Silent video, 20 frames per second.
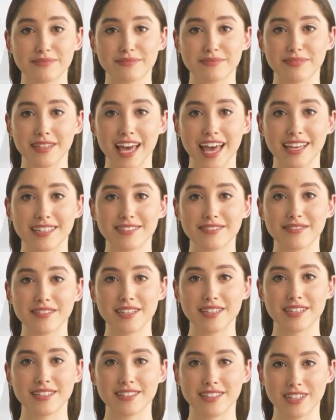Hence,
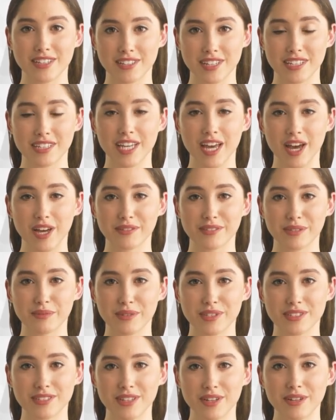the decision on the
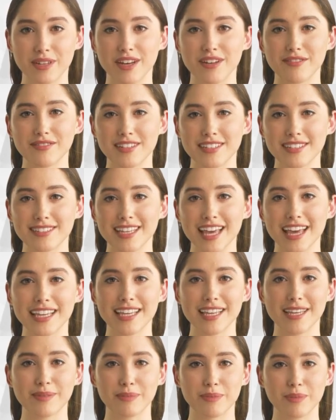result of the
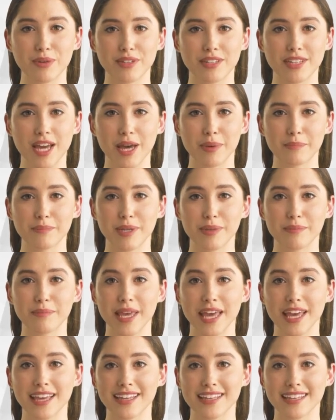study will not be
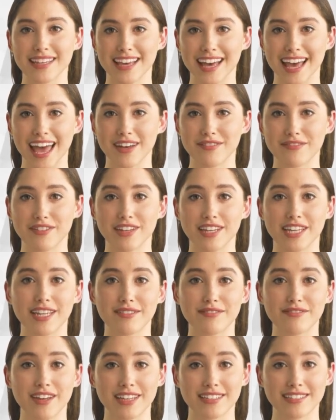made after the
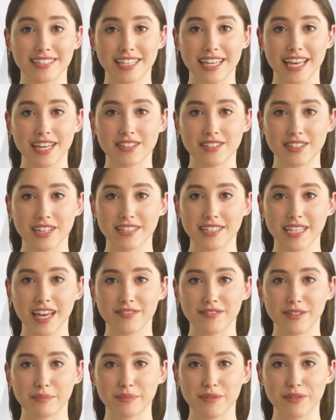investigation
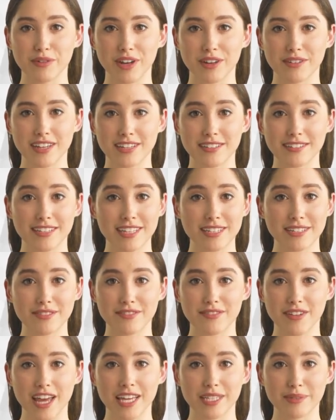of a previously
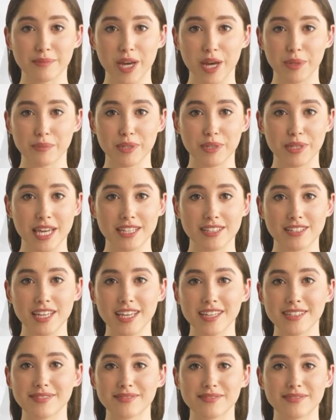defined
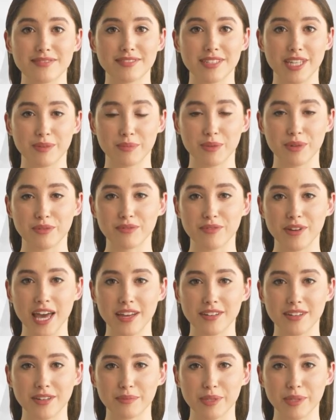population, but will
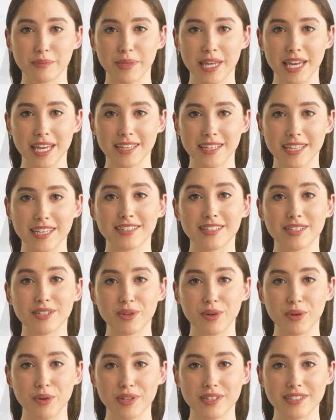rather be made in the
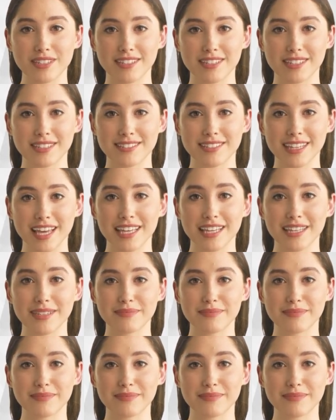course of the study.